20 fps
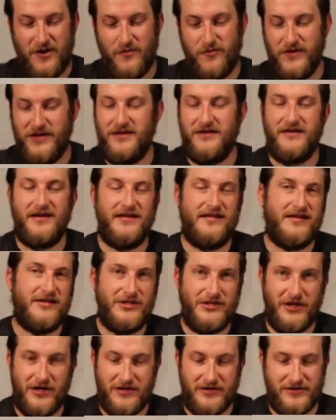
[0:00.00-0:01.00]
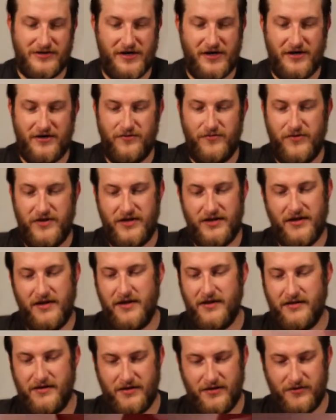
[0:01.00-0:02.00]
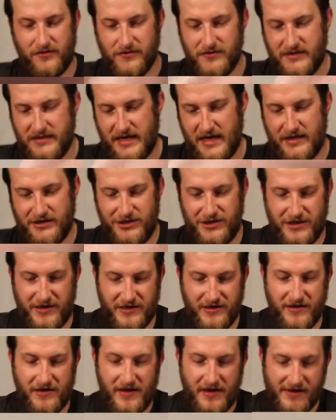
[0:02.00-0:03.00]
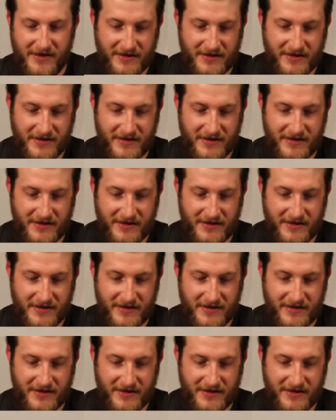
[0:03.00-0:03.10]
We could get the Charizard. We could get the Gold Zacian.